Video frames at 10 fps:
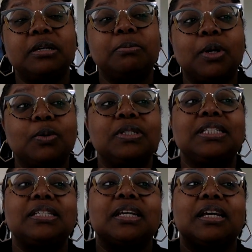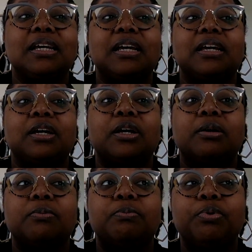the most
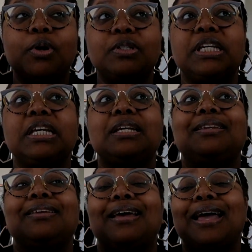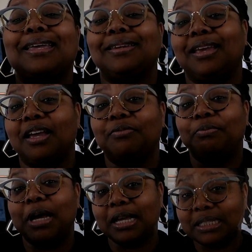protein I can have
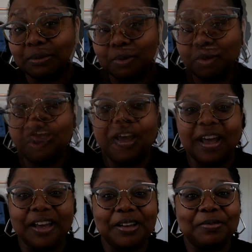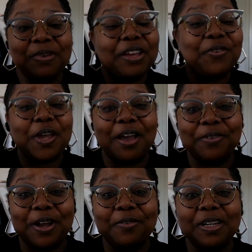possible. If you
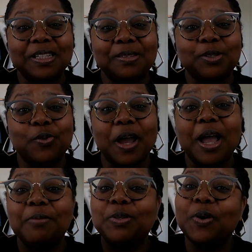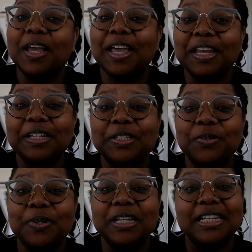haven't already subscribed, go ahead and
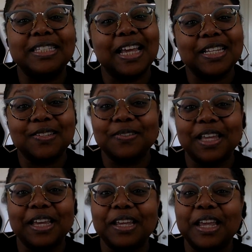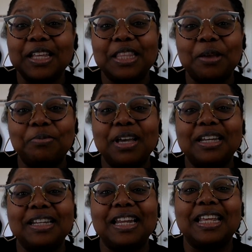do it. It's not too late. Hit that
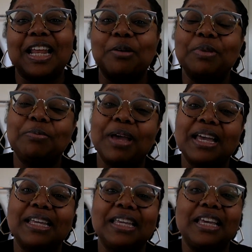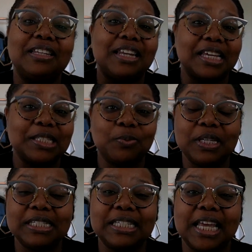button, and I'll be back again next
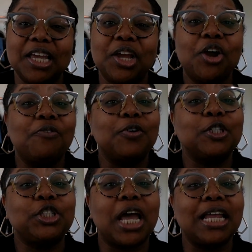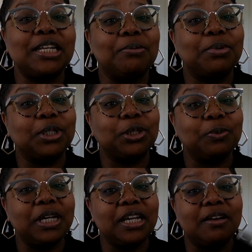Wednesday for shot number
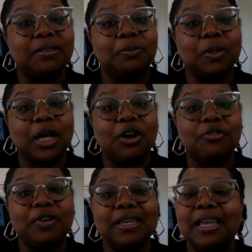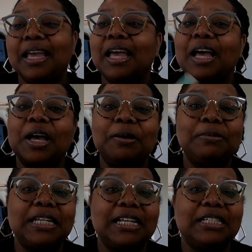3 of the Wegovy,
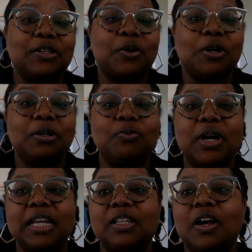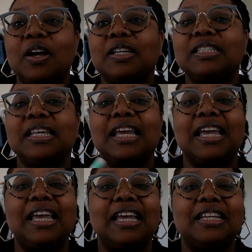updates on weight loss
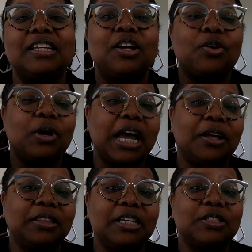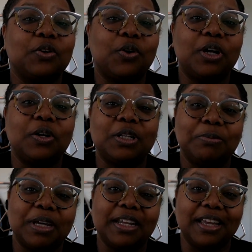and how things are going on the
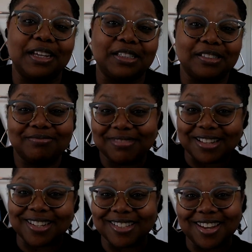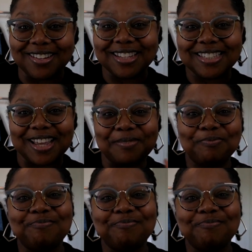medication. I'll talk to y'all next time.